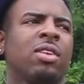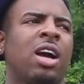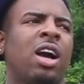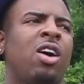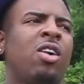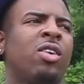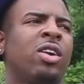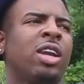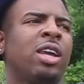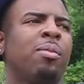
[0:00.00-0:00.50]

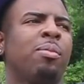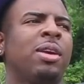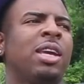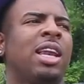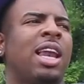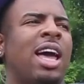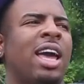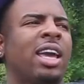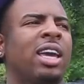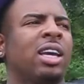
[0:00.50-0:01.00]
I don't even be
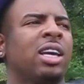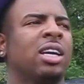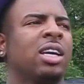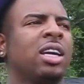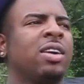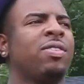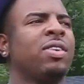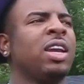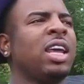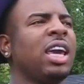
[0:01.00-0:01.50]
like,
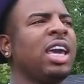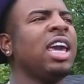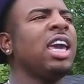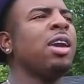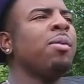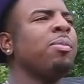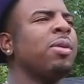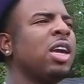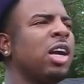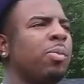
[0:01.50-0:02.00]
if a nigga
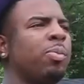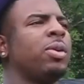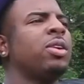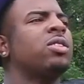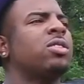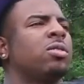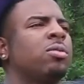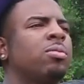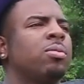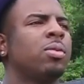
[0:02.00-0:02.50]
hit me up on
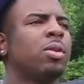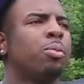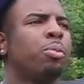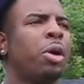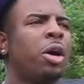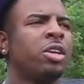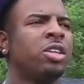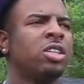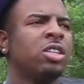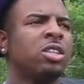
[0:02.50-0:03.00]
some,
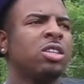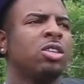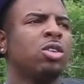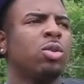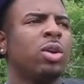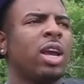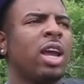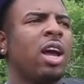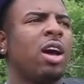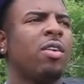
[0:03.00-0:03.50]
bro, just
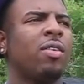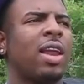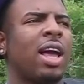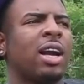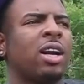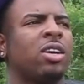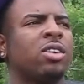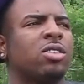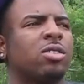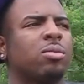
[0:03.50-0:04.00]
do that help
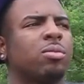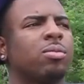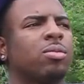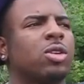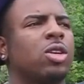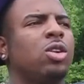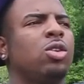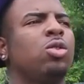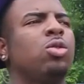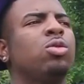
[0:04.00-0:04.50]
like on some
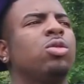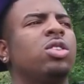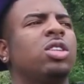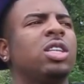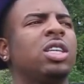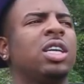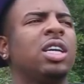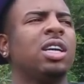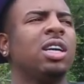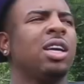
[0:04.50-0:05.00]
cool
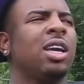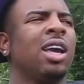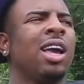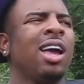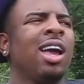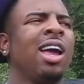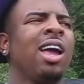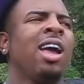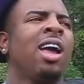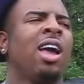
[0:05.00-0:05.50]
shit.
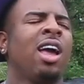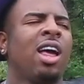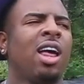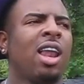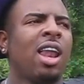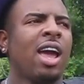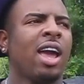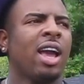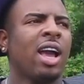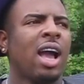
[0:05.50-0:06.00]
Yeah.
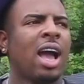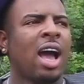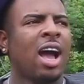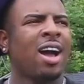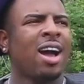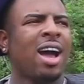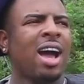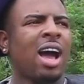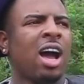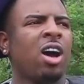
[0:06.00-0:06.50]
Like
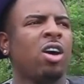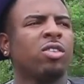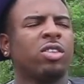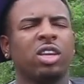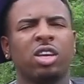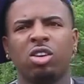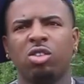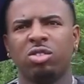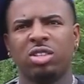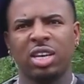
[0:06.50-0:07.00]
I, I don't
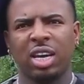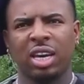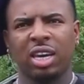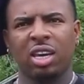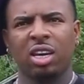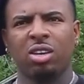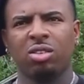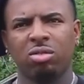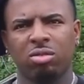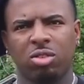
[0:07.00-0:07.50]
think you taking
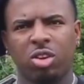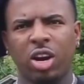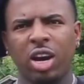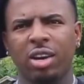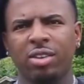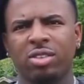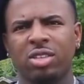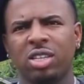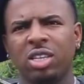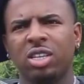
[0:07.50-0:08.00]
your
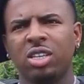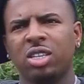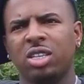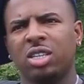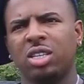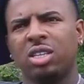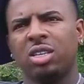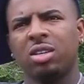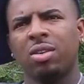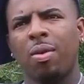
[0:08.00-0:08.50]
craft serious.
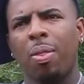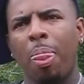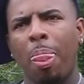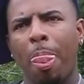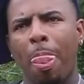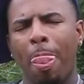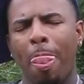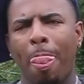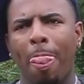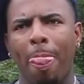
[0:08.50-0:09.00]
Right, but look, I
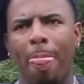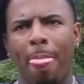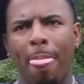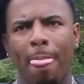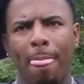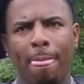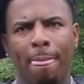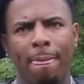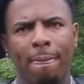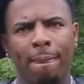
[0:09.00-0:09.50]
seen you
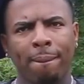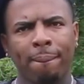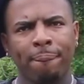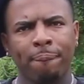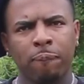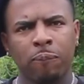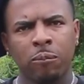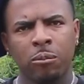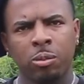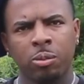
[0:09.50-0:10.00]
say
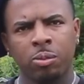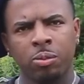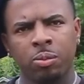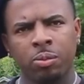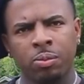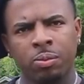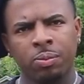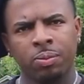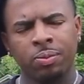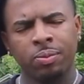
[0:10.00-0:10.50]
um I
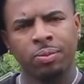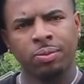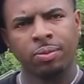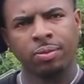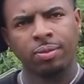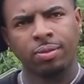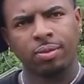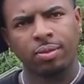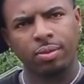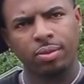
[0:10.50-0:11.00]
seen you in
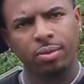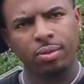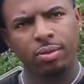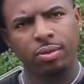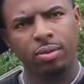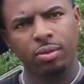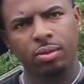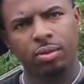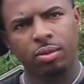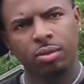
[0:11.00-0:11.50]
your
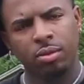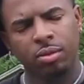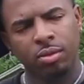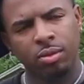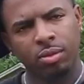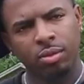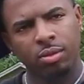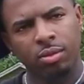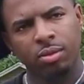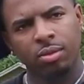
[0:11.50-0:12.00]
um
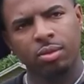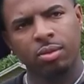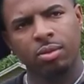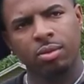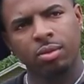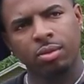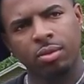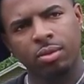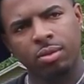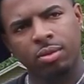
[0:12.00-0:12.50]
in your uh,
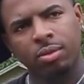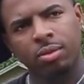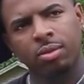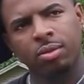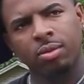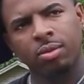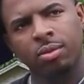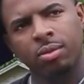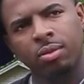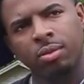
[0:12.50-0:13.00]
story, I think
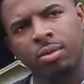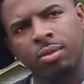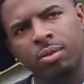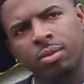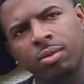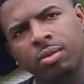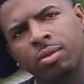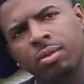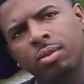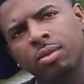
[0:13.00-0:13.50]
it was today,
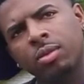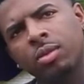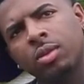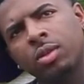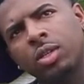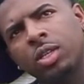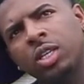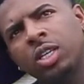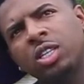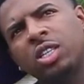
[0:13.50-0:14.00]
bro.
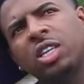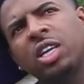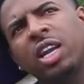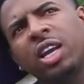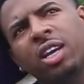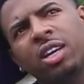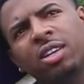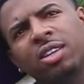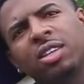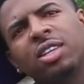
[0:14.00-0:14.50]
You yesterday. had
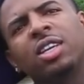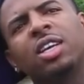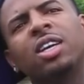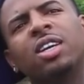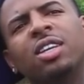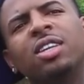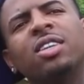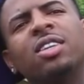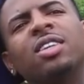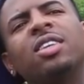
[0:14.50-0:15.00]
posted it was
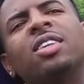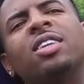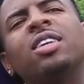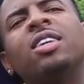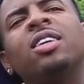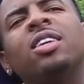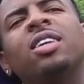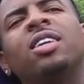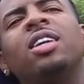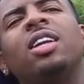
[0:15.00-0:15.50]
yesterday What
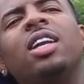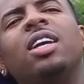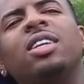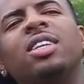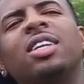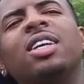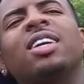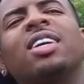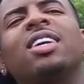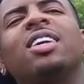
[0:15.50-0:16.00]
y'all seen it
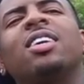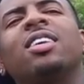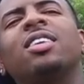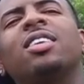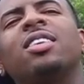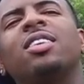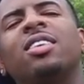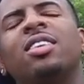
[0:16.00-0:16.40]
today, yeah.